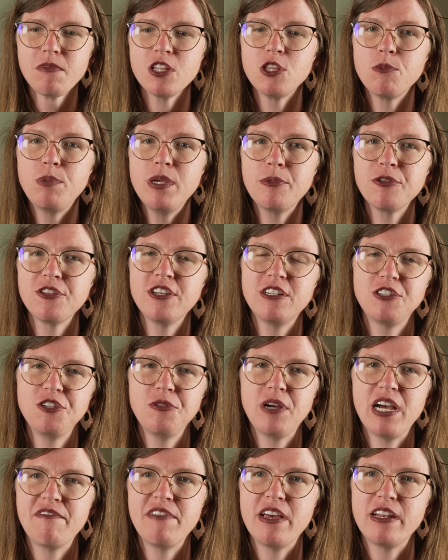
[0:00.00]
The people that
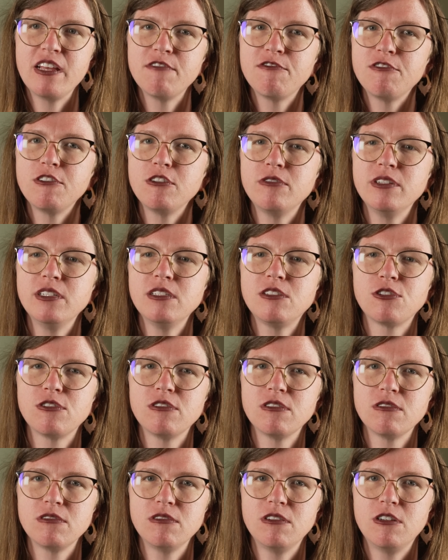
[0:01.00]
do have that influence
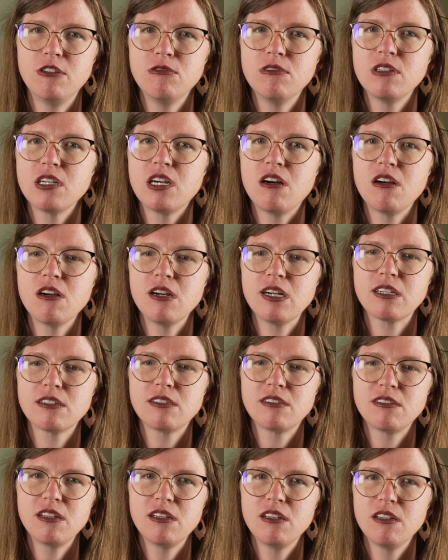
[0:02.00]
are
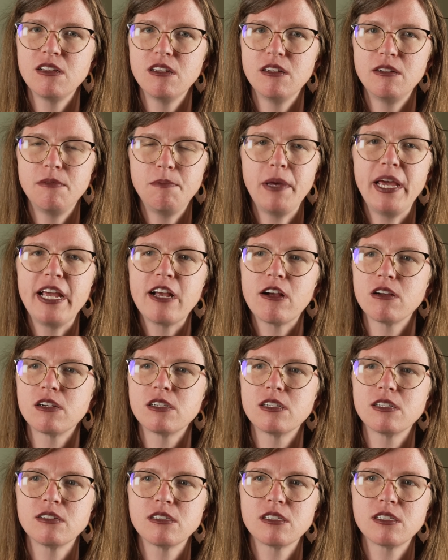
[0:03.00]
oligarchs and
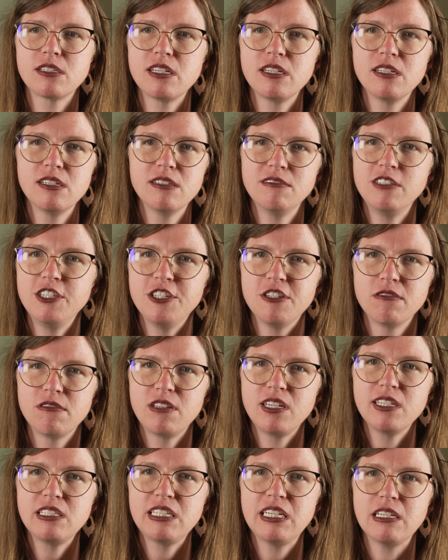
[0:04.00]
bankers and,
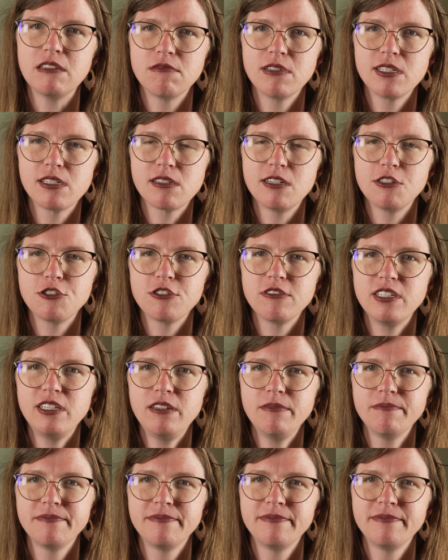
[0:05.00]
the elite, essentially.